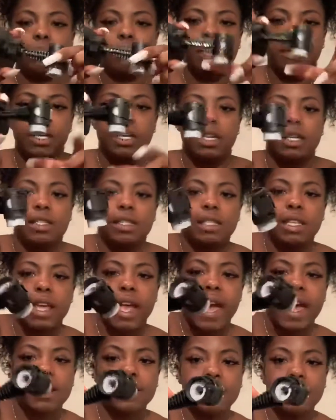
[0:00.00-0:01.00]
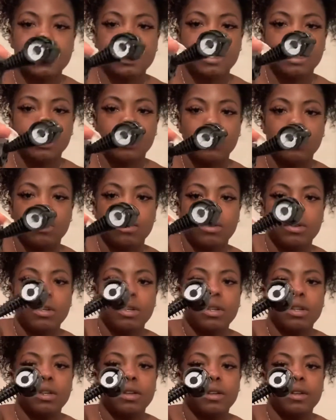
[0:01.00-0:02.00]
because it has this little
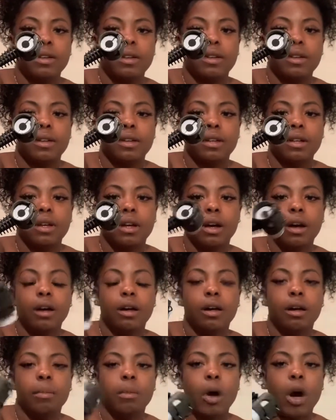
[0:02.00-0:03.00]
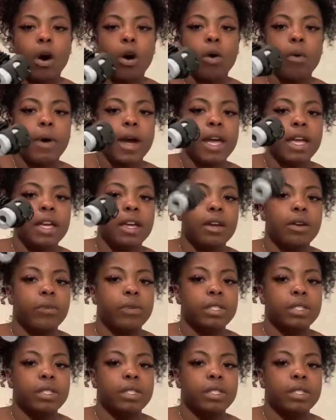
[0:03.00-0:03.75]
hole right here,